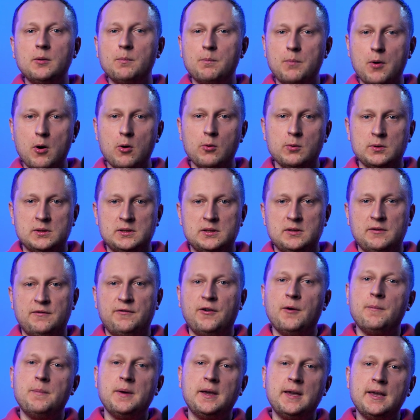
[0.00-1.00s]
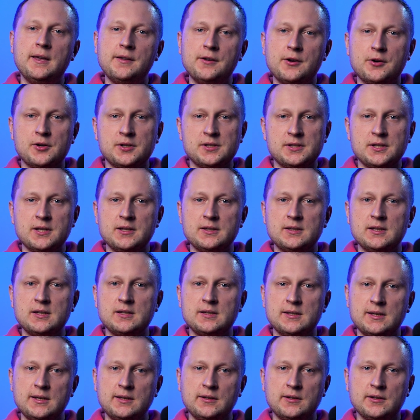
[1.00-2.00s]
both for beginners in
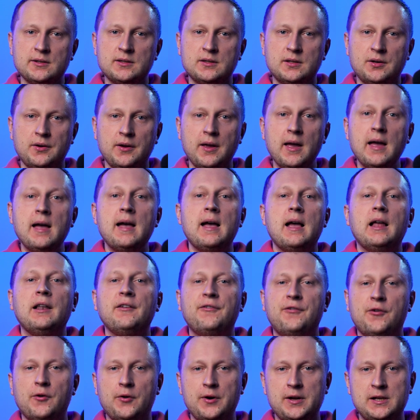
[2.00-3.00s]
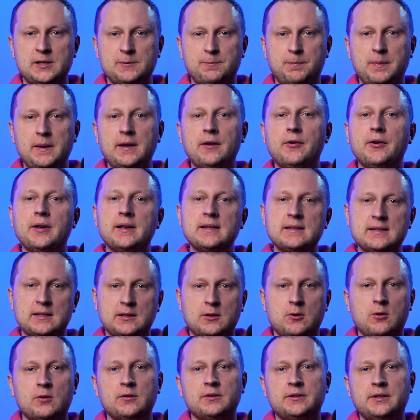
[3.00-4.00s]
this industry and for
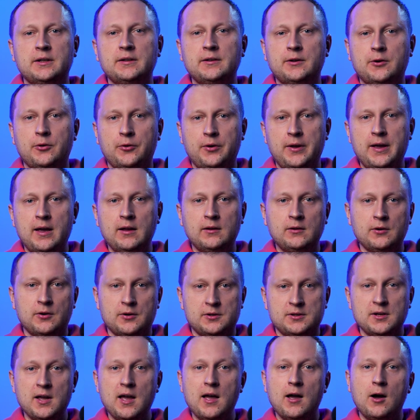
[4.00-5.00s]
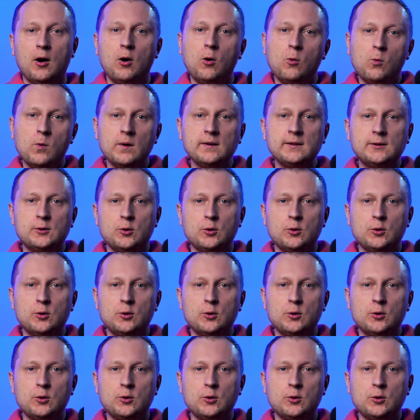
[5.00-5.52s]
experienced content creators who want